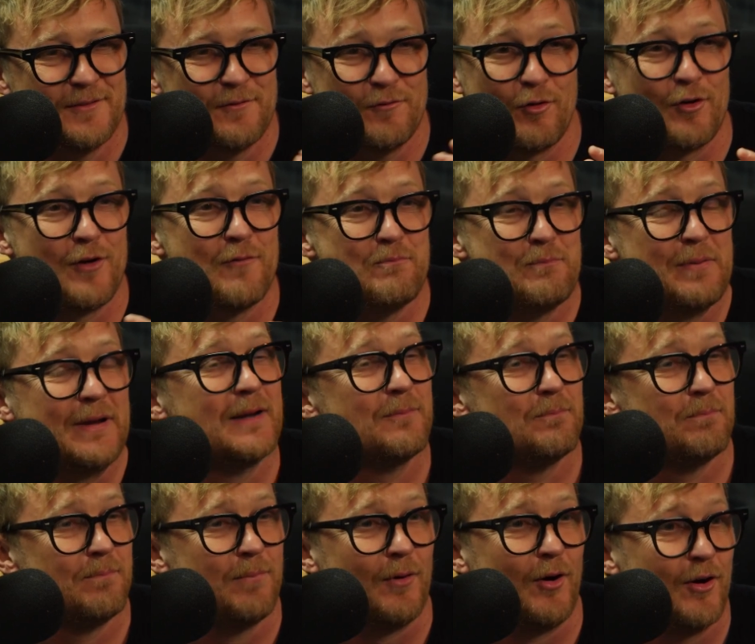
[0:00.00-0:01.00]
for a big
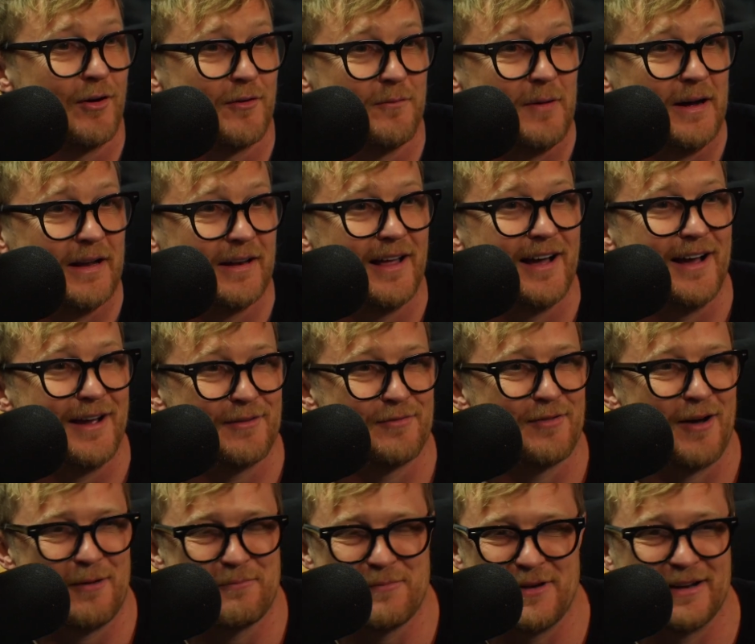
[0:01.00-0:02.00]
part of my life.
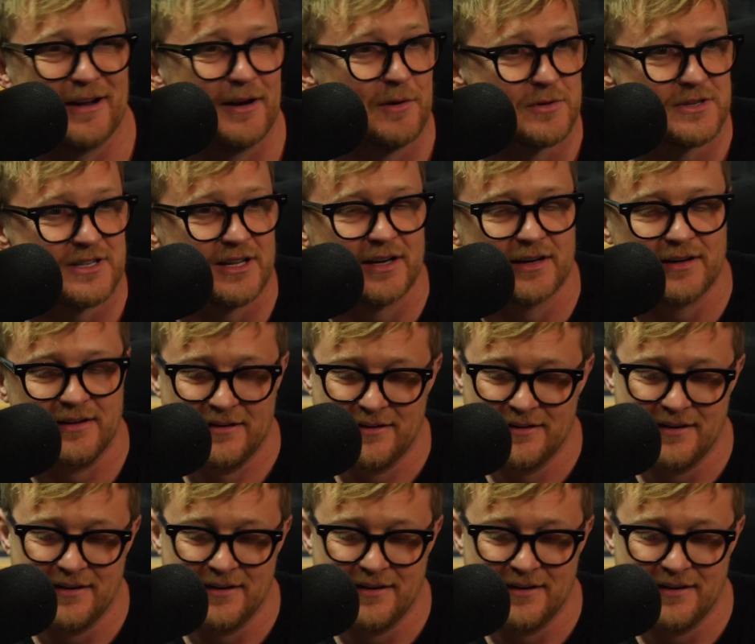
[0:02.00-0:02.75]
I mean, I was like